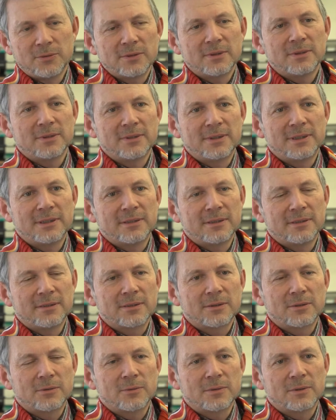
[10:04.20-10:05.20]
uh,
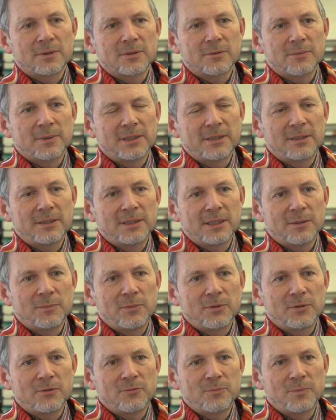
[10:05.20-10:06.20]
qu quite a
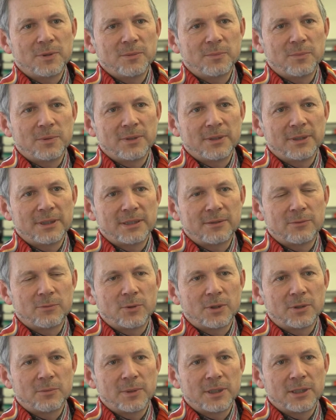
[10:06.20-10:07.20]
number of people that
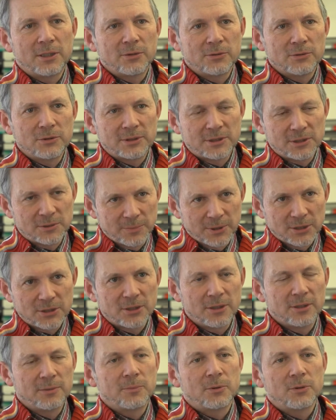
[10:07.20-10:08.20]
were my hosts,
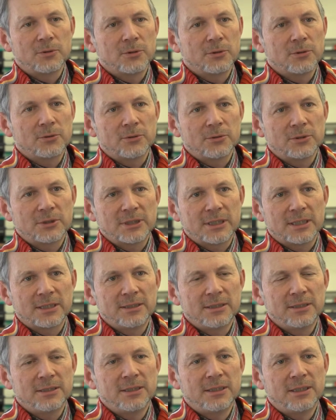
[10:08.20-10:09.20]
especially Bruno
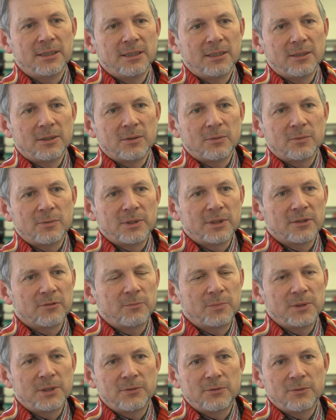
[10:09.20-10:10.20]
Torresani. We have
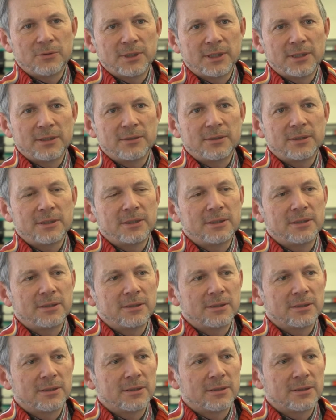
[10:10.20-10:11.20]
been together
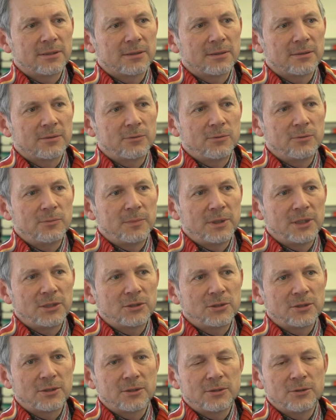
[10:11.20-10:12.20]
in uh, two
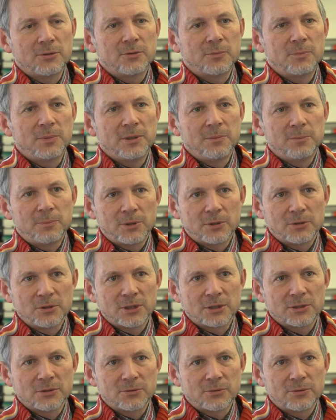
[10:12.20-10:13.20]
major European
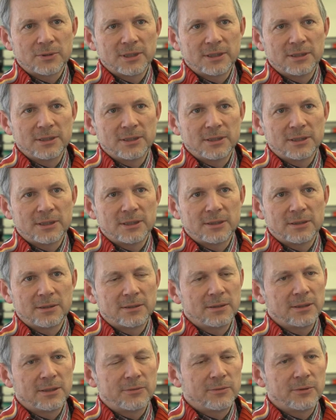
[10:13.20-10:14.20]
projects already,
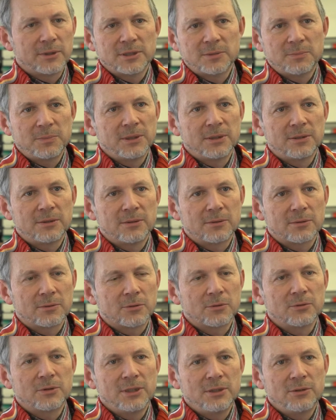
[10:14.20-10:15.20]
and there has been
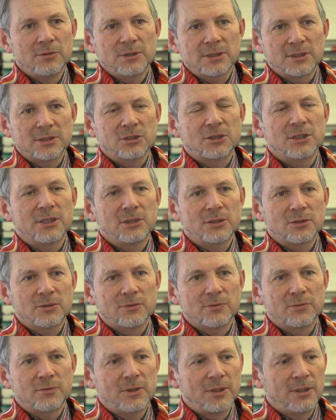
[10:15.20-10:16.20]
continuous exchange
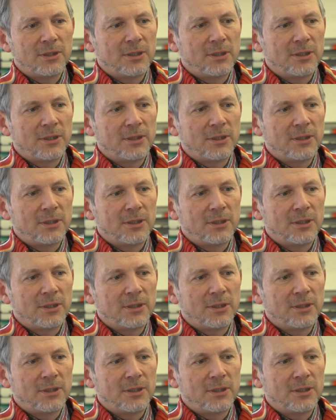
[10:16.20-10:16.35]
of